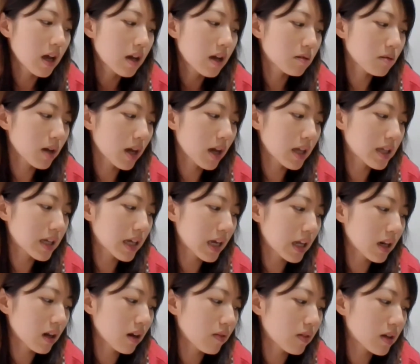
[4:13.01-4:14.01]
So at the
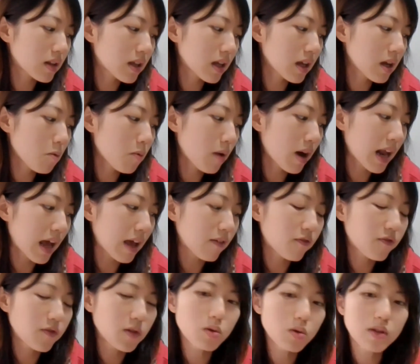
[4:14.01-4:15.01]
end of the day, what I
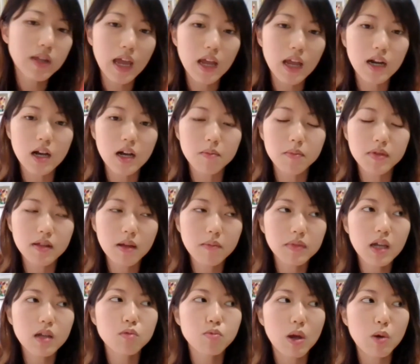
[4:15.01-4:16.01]
feel that
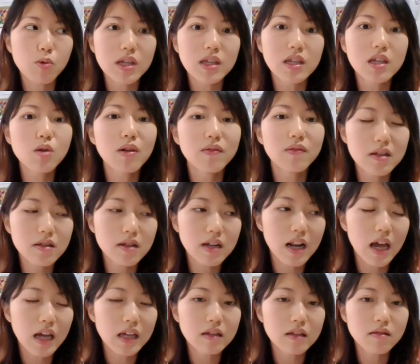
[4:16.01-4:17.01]
sometimes when we deal with these
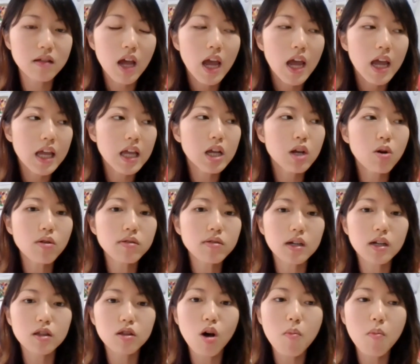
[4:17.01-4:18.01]
clients, it goes
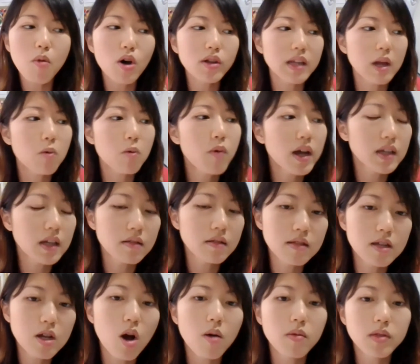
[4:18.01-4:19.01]
a lot more than what they
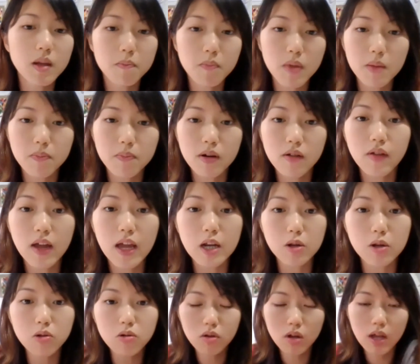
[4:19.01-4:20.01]
see on the paper
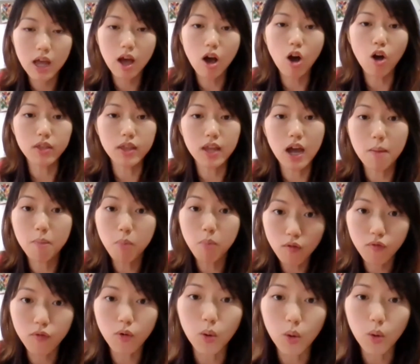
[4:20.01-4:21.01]
value on their
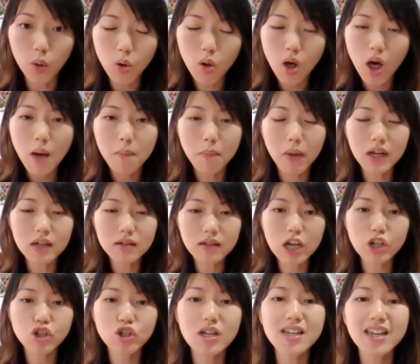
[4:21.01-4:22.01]
portfolio, but it's
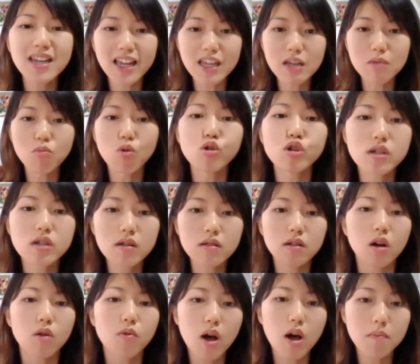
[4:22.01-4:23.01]
actually their emotions
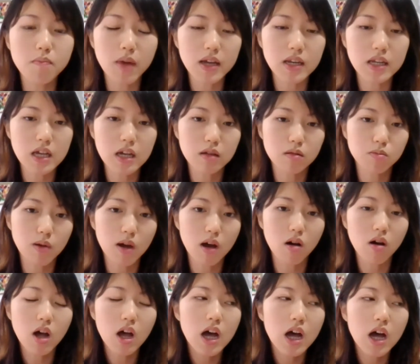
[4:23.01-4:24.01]
around money as
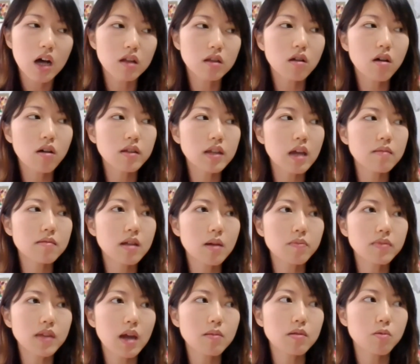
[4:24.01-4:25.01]
well. A lot of them,
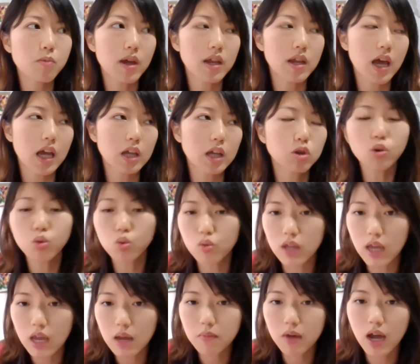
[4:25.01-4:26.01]
sometimes when I talk to
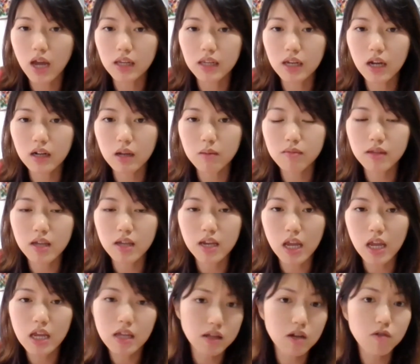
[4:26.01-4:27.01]
them, I tell them, say
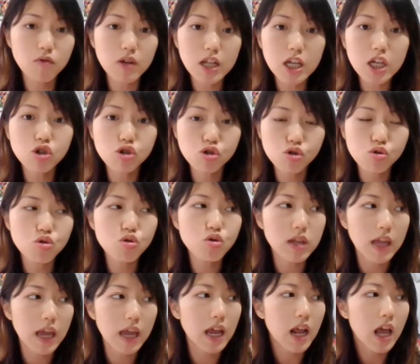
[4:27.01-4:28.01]
that, is it really true
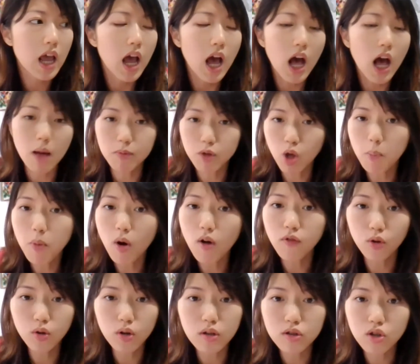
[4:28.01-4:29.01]
that your
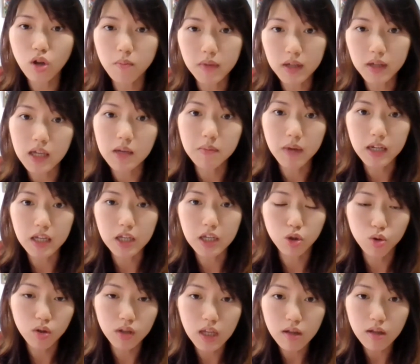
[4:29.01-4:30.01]
portfolio is not making money?
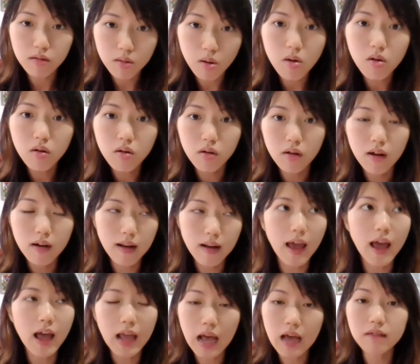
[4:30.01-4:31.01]
Do you think so? Like
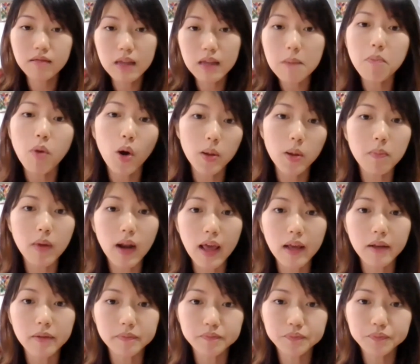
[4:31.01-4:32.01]
I ask them point
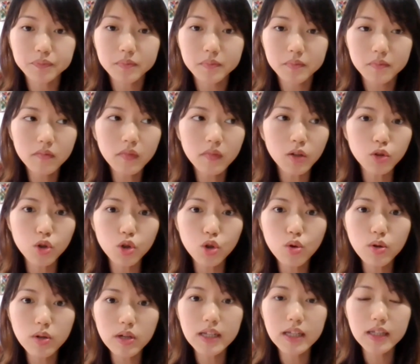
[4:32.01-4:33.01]
blank, do you
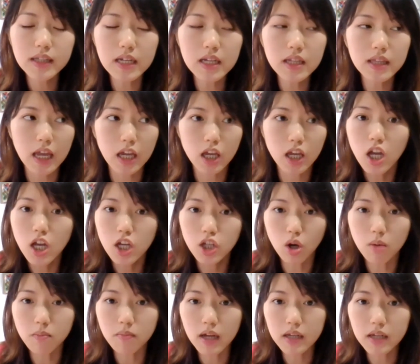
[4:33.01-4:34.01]
really think that
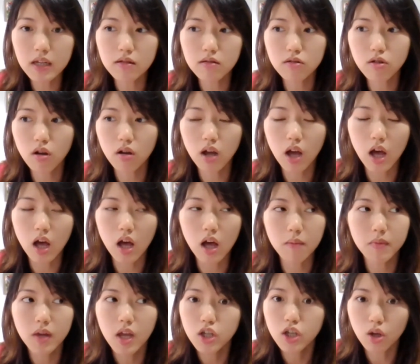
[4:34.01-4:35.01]
your money is
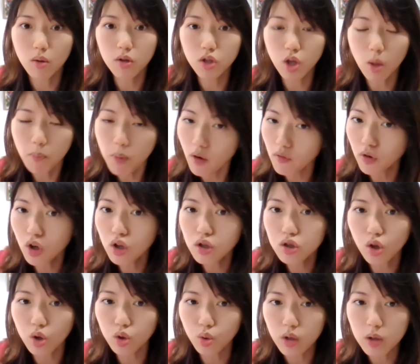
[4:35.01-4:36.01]
not, your portfolio is
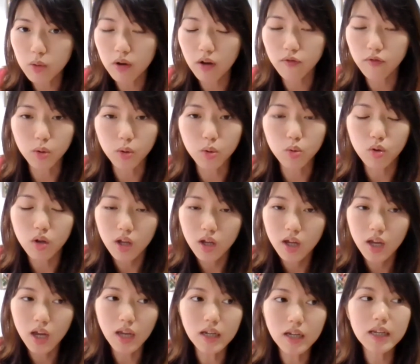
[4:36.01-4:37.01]
not doing well for you?
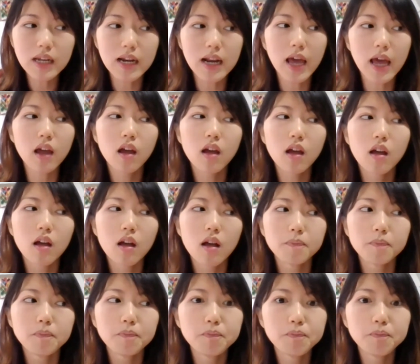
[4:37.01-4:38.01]
And then they like,
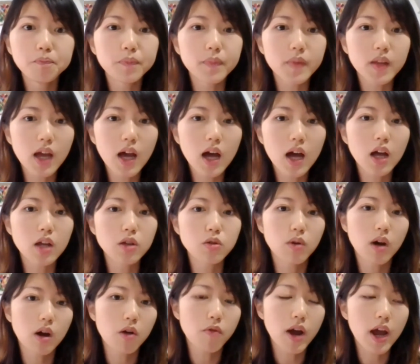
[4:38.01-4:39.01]
yeah, you
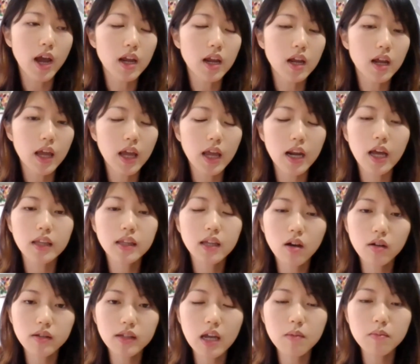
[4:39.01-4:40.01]
are right. And I
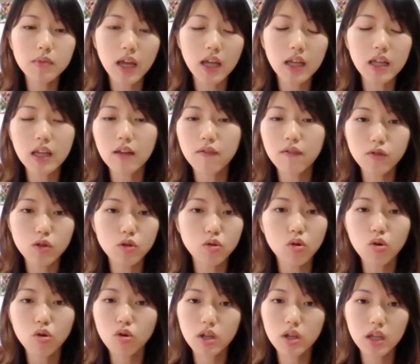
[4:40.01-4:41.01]
tell them that if, you
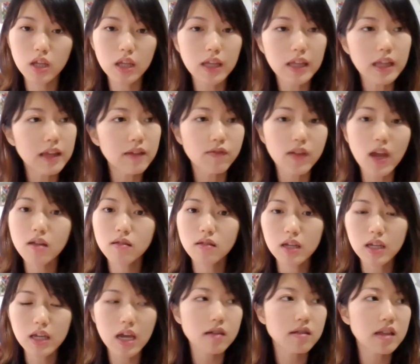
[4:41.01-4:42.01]
know, if that is the
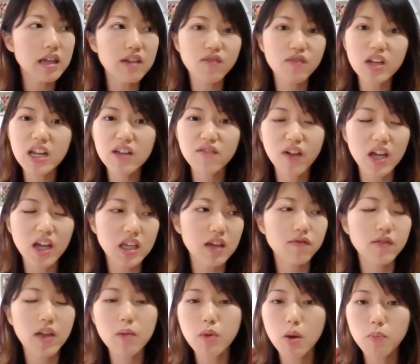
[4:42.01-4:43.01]
case, even if I
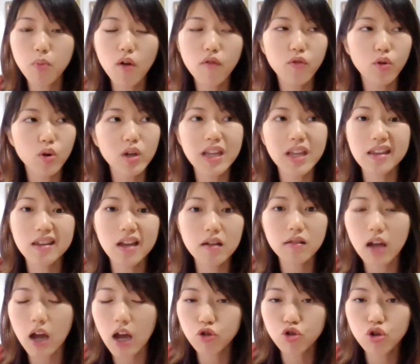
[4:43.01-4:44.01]
give them a portfolio that does
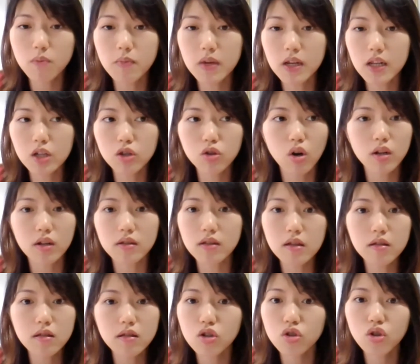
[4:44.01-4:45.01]
$100 million,
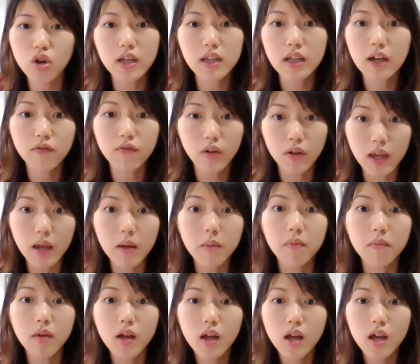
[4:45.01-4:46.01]
it's still not enough for them.